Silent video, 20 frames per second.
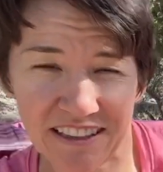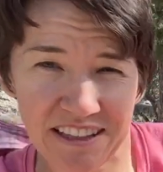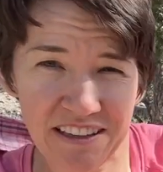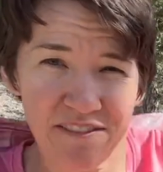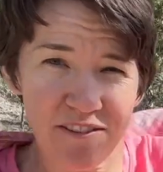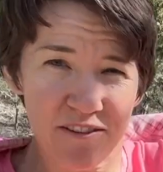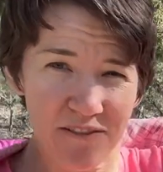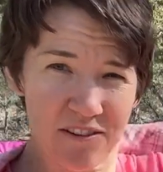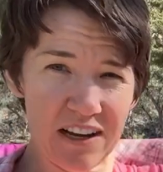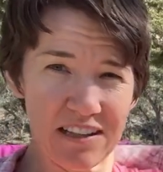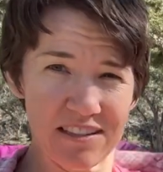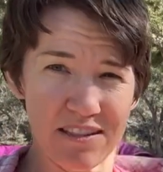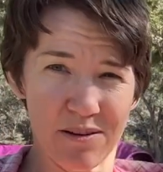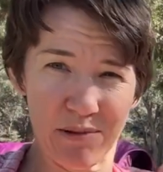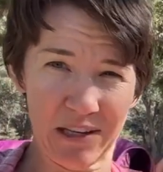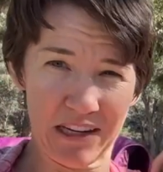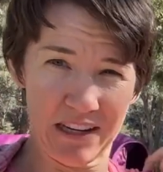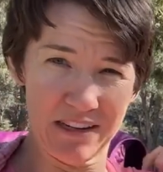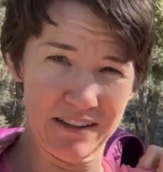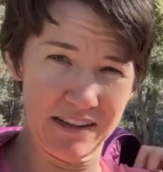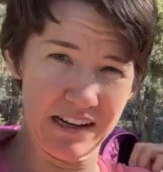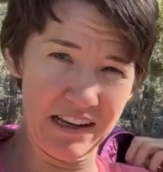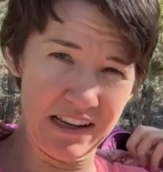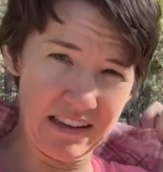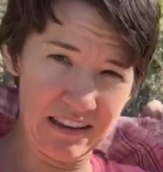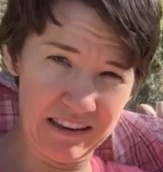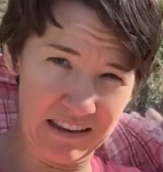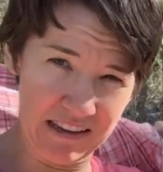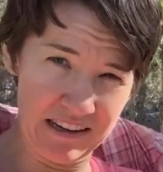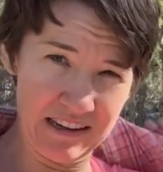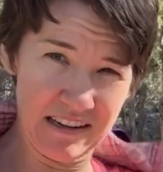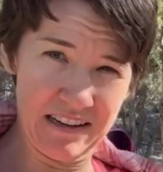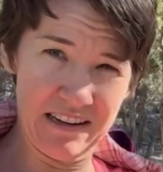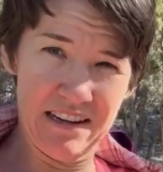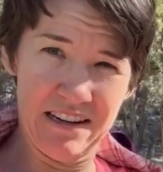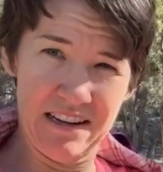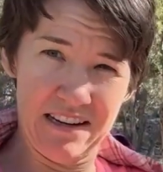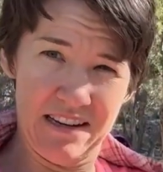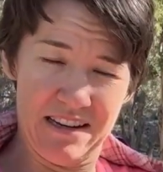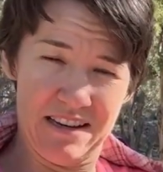if you've got something underneath, and
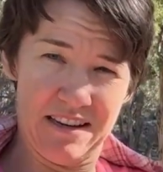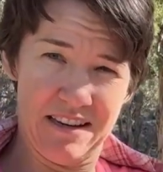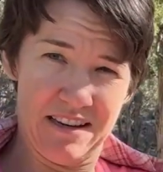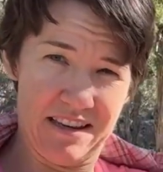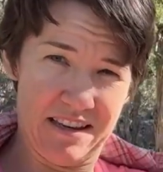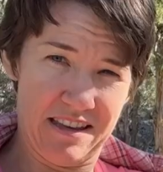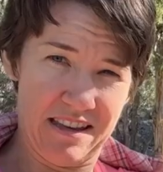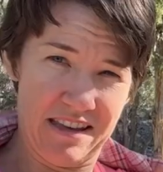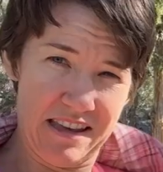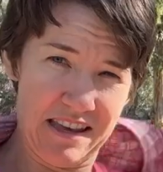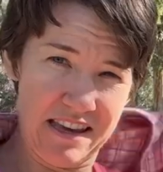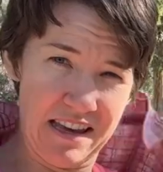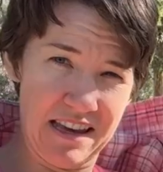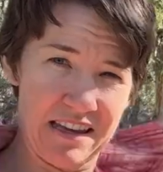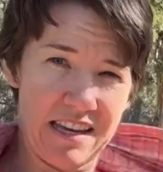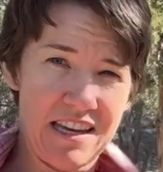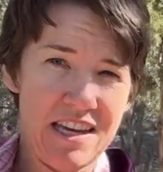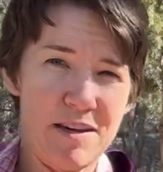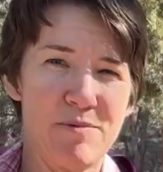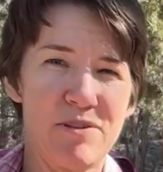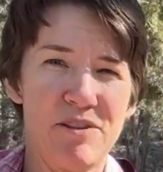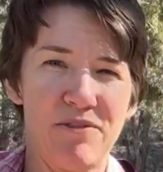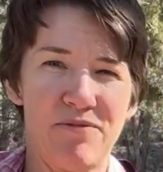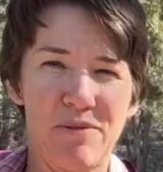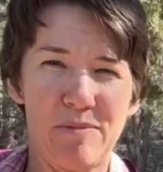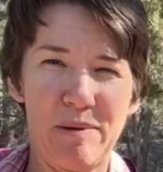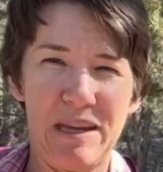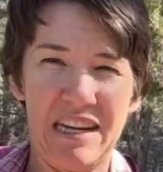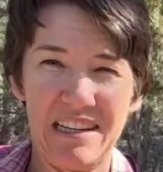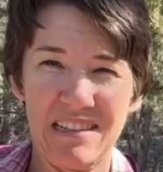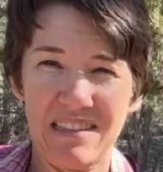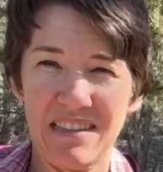it keeps you from getting